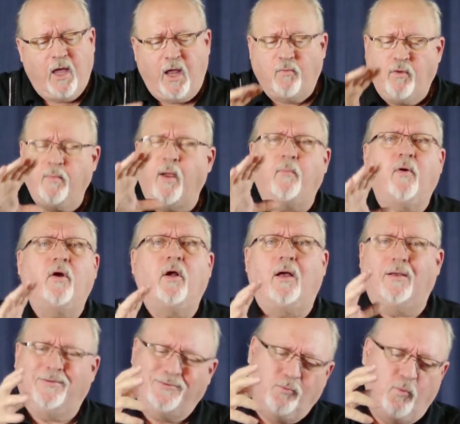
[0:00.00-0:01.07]
And remember,
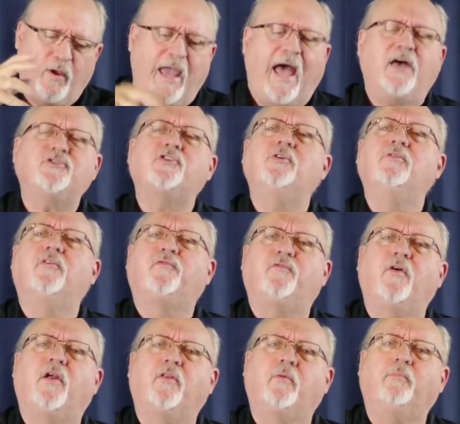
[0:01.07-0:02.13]
we ask you in the
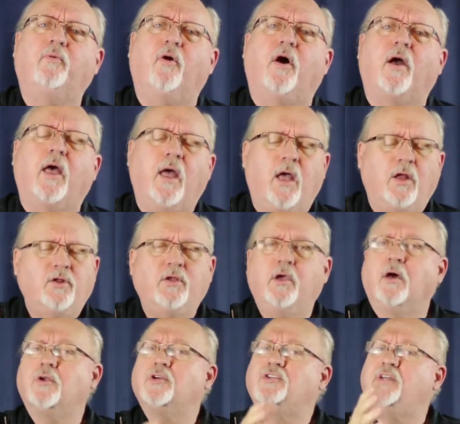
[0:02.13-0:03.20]
front of the book, do you
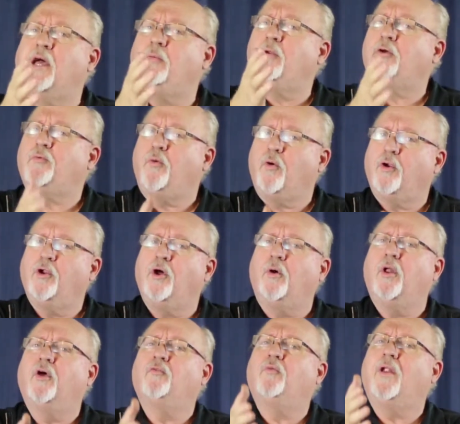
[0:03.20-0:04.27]
understand what a quarter
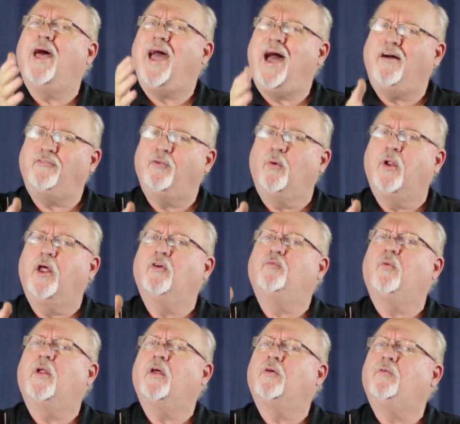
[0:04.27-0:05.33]
note is, what a half note is,
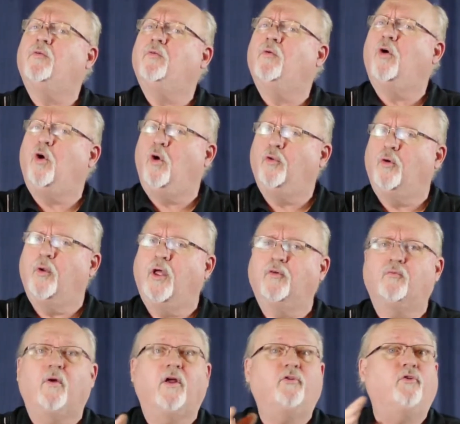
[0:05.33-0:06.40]
what a whole note
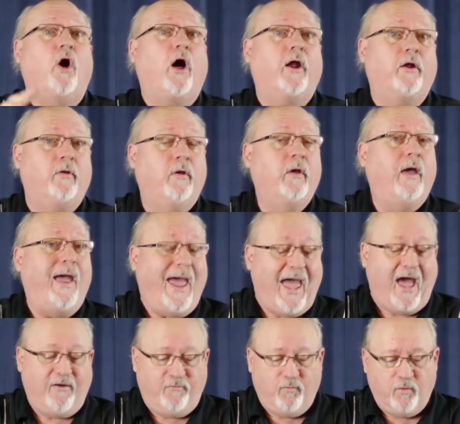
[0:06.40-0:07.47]
is, what a dotted
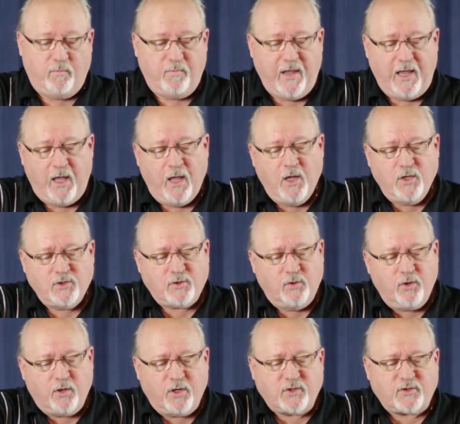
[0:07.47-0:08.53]
half would be? So
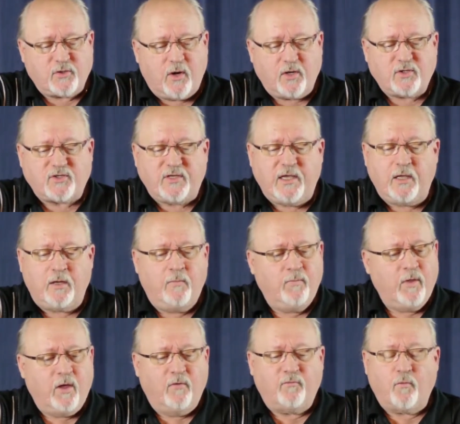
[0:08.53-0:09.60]
you're going to start seeing
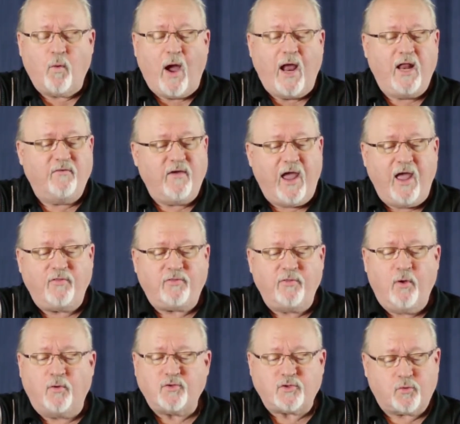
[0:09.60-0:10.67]
a variety of eighth
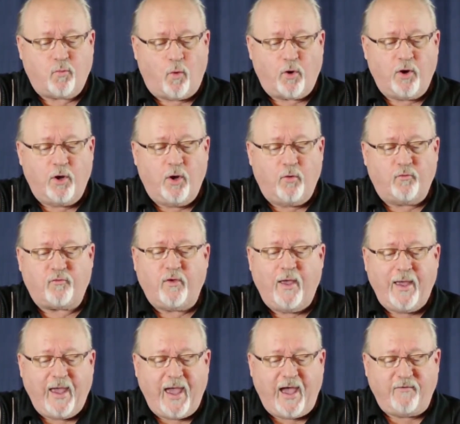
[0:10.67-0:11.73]
notes, quarter notes,
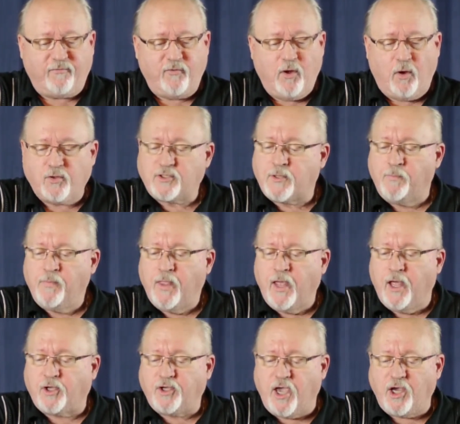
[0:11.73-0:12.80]
half notes,
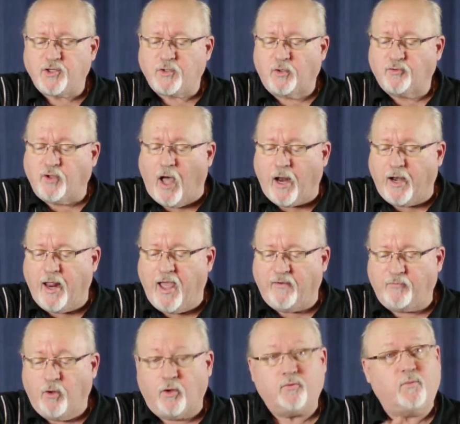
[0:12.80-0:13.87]
occasional dotted half
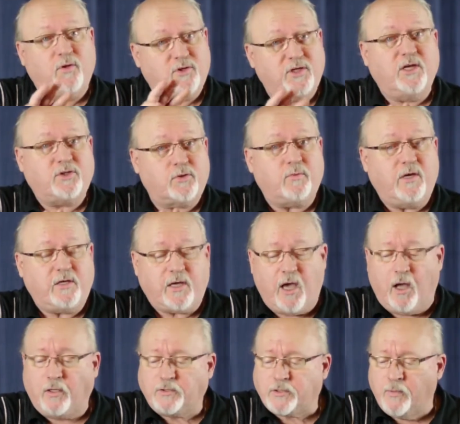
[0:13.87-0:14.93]
notes, which gets 3
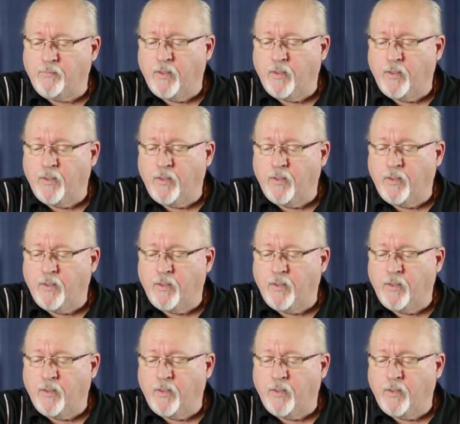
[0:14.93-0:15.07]
counts